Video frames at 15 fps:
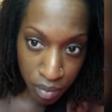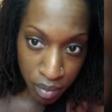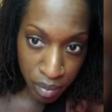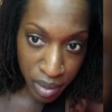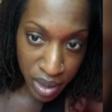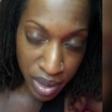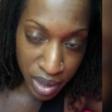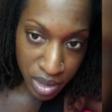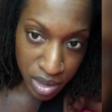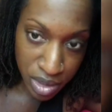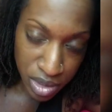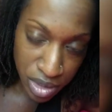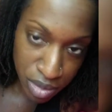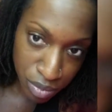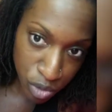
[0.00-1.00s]
I'm back. I
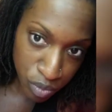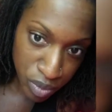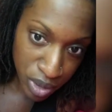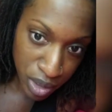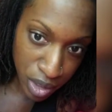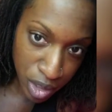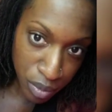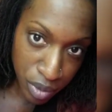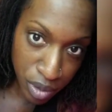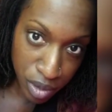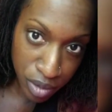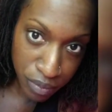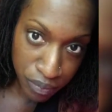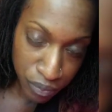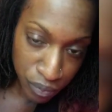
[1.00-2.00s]
need to move my
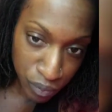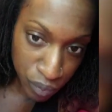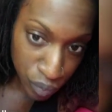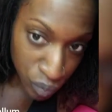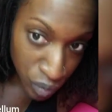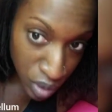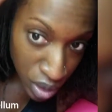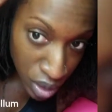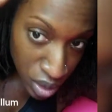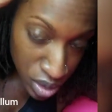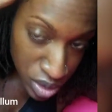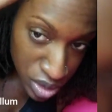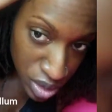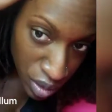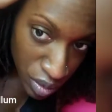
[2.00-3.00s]
camera
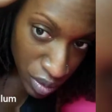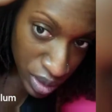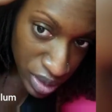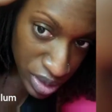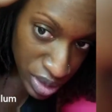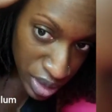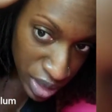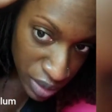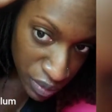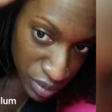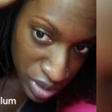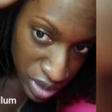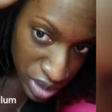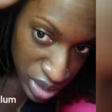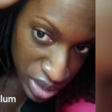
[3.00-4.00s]
up. So let's say it
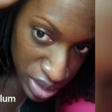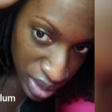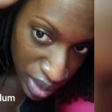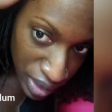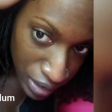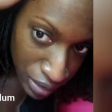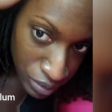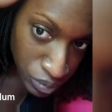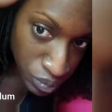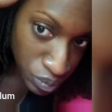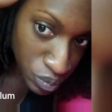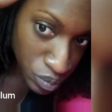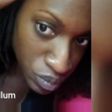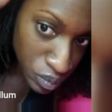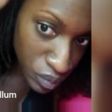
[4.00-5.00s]
was this lock
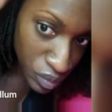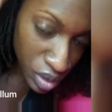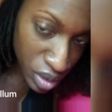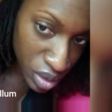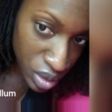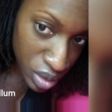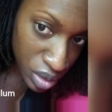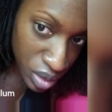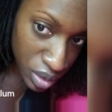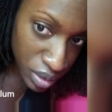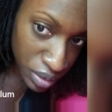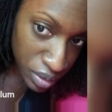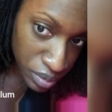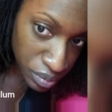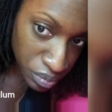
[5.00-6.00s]
and
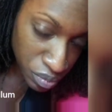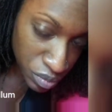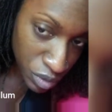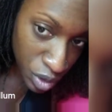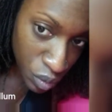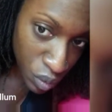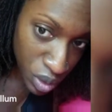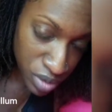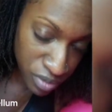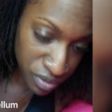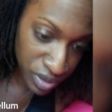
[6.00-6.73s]
you wanted to